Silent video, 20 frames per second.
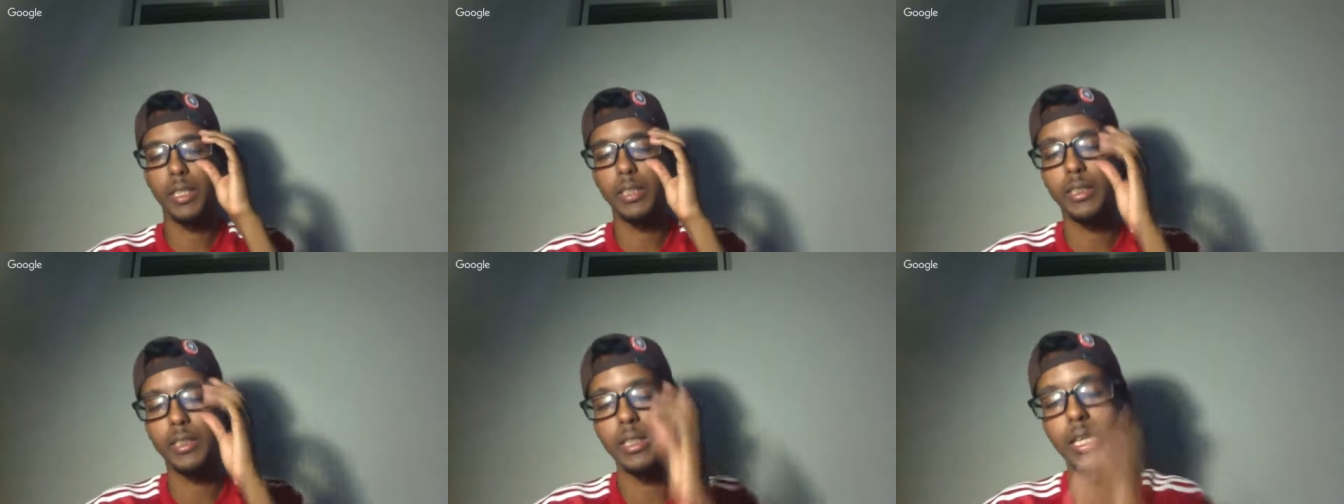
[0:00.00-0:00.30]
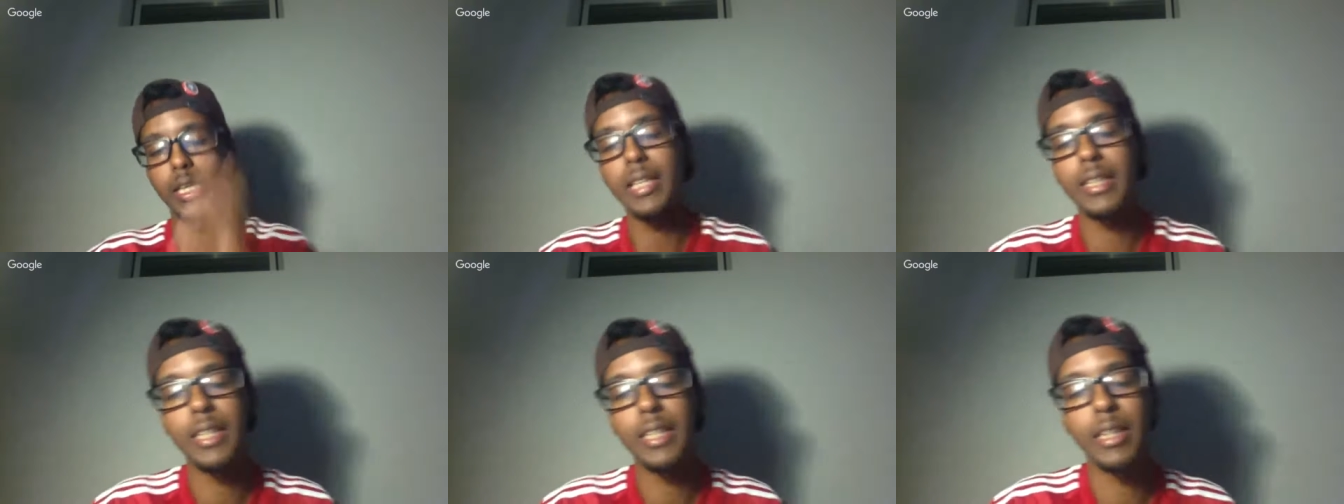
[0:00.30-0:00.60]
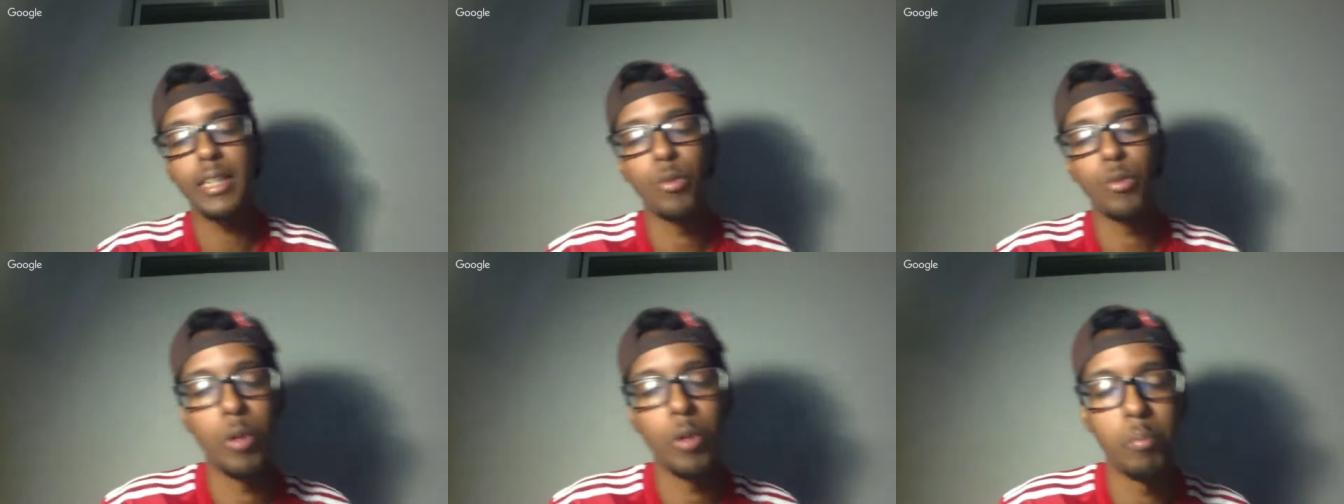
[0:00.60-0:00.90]
I think what
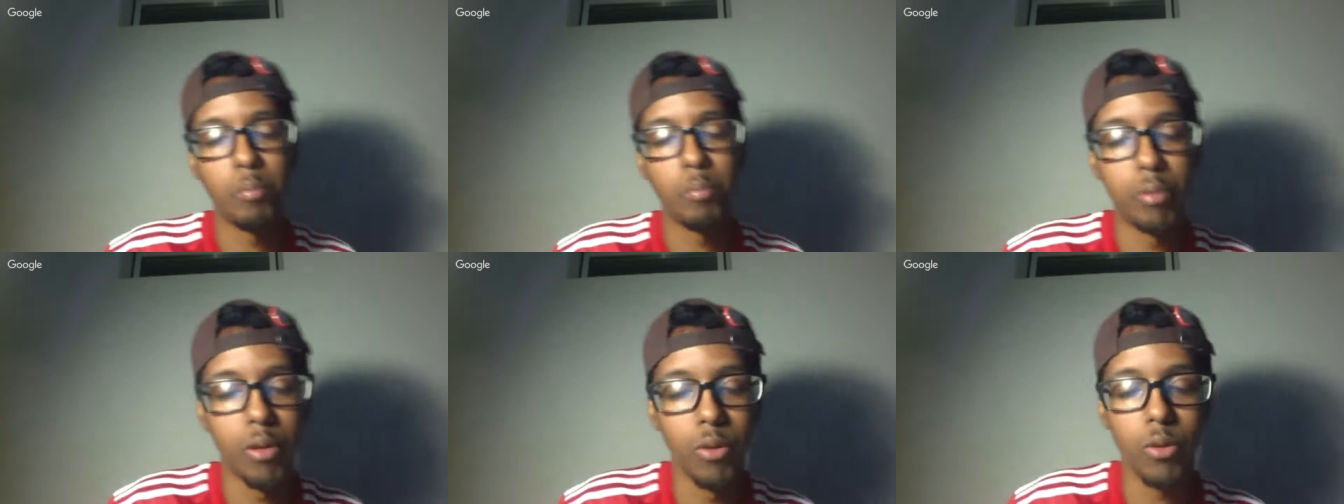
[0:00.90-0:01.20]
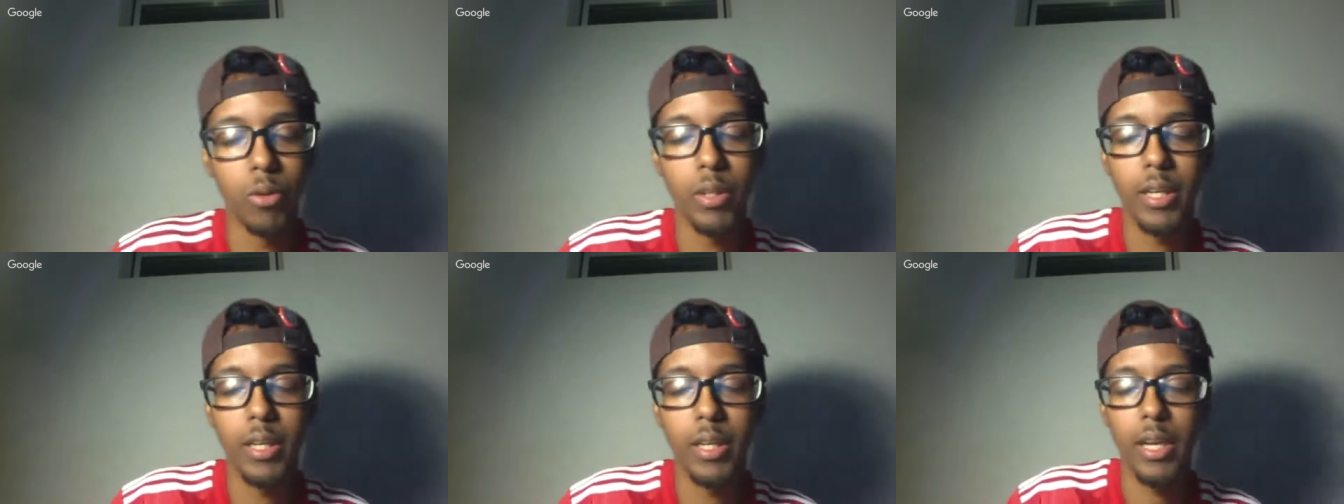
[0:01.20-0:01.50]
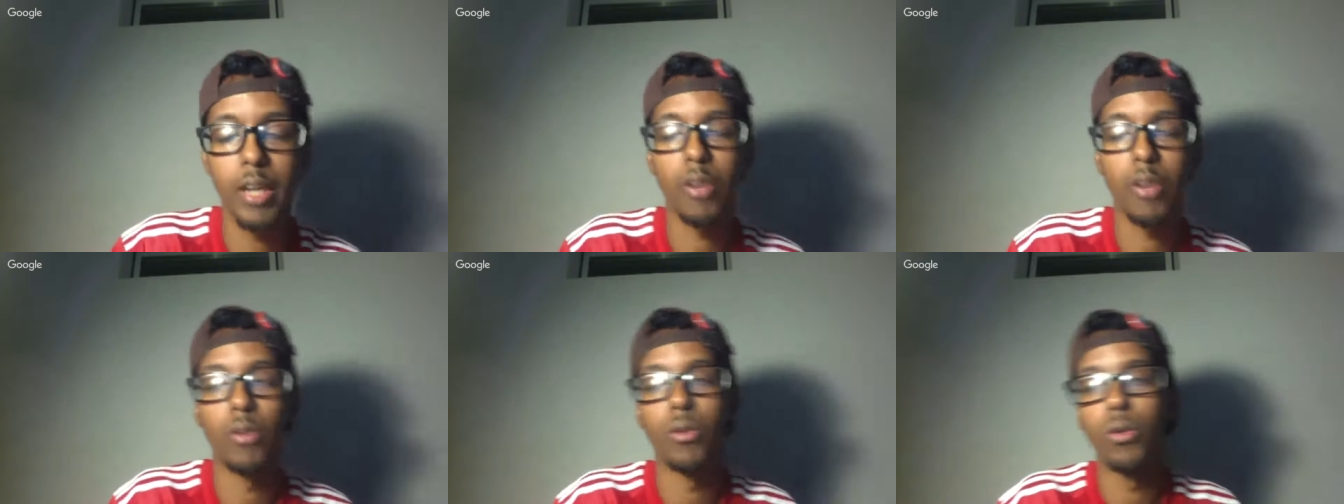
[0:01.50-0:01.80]
broke
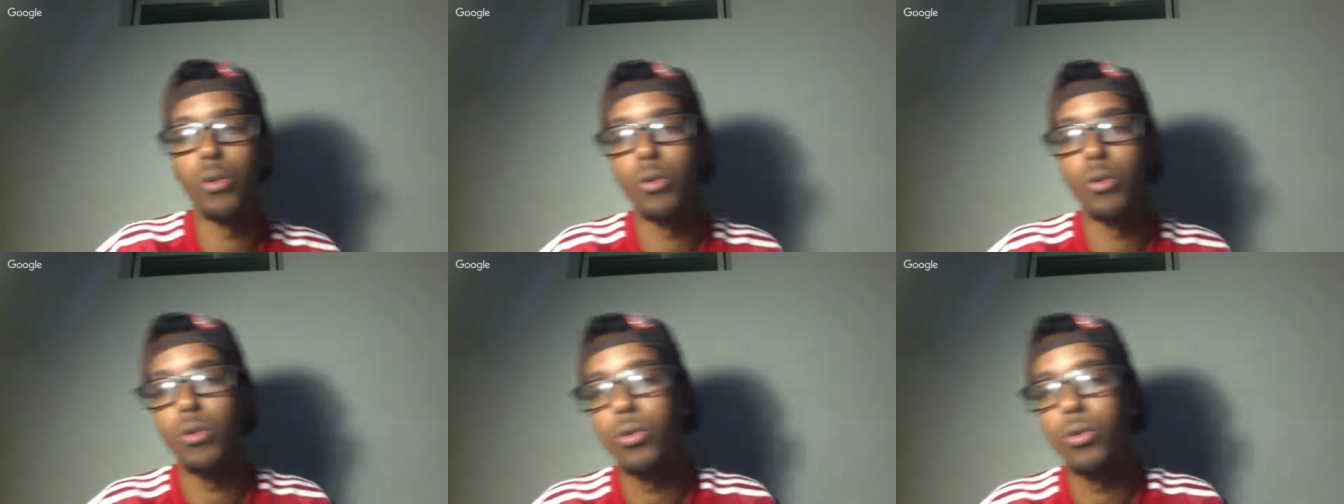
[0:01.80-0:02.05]
Carol